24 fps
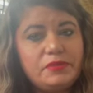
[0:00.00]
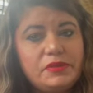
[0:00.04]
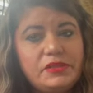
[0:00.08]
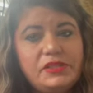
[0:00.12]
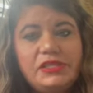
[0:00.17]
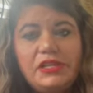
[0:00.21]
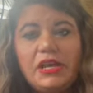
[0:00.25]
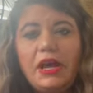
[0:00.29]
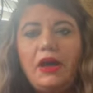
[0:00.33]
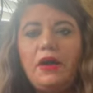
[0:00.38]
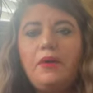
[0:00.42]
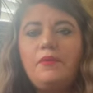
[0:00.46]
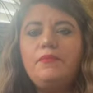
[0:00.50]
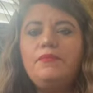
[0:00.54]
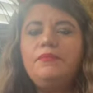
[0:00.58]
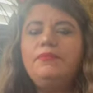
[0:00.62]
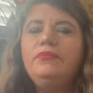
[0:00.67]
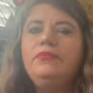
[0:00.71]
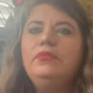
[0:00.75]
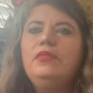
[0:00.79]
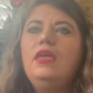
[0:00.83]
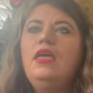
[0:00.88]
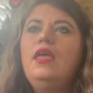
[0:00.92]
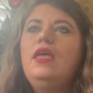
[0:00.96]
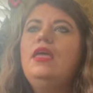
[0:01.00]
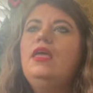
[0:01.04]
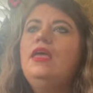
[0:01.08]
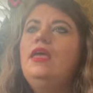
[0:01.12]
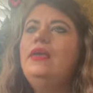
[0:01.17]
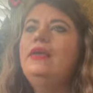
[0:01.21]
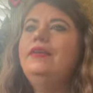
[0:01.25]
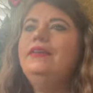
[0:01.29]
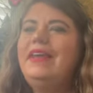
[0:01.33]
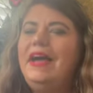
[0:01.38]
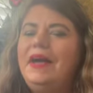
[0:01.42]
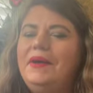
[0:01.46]
So
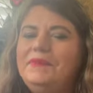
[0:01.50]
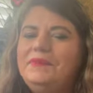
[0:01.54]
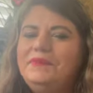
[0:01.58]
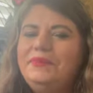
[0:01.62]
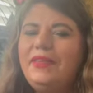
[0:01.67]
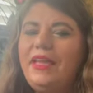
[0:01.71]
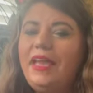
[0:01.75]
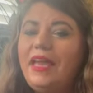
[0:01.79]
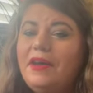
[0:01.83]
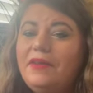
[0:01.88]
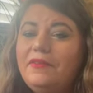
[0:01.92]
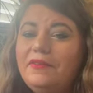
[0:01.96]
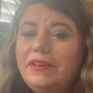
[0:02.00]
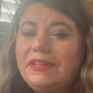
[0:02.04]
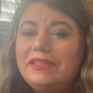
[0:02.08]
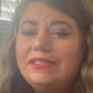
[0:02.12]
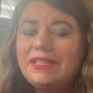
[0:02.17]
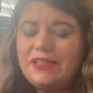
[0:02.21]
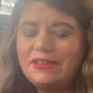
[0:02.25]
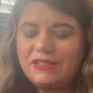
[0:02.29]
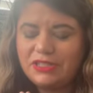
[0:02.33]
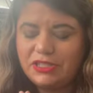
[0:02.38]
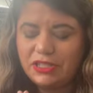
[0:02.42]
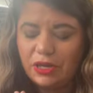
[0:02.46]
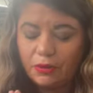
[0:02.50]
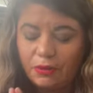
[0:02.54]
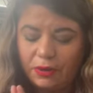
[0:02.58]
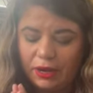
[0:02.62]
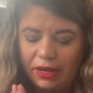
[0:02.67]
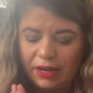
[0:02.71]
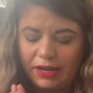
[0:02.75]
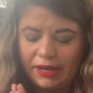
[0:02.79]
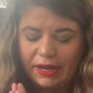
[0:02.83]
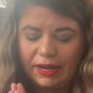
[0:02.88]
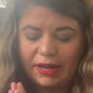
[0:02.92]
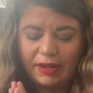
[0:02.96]
yeah, it was so
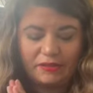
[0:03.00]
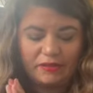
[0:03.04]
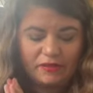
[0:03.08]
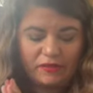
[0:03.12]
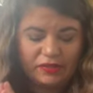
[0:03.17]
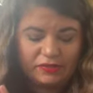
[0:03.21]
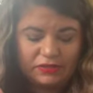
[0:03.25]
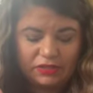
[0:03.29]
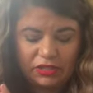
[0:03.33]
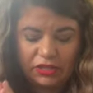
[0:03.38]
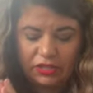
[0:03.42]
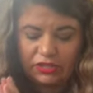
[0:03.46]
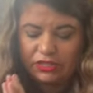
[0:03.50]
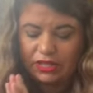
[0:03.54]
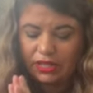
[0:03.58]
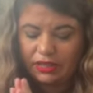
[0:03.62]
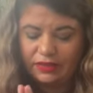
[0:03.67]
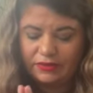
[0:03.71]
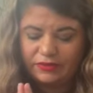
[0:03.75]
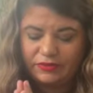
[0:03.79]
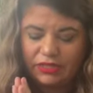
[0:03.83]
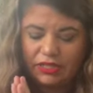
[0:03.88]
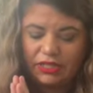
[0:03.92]
good. I gave it 5 stars. I loved